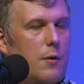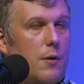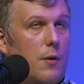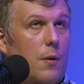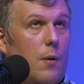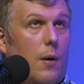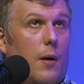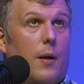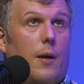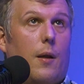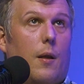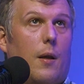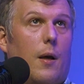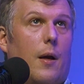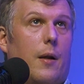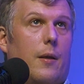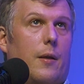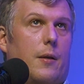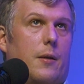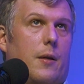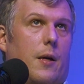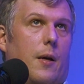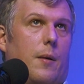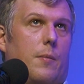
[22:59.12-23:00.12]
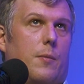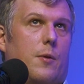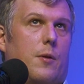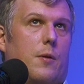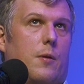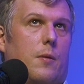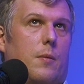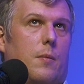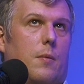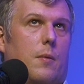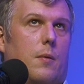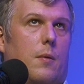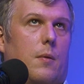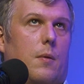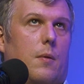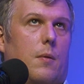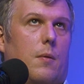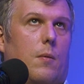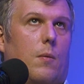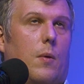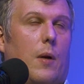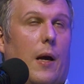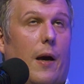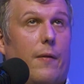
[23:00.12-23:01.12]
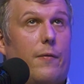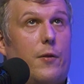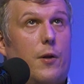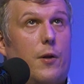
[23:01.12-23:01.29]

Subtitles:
So, and a lot of the times when I've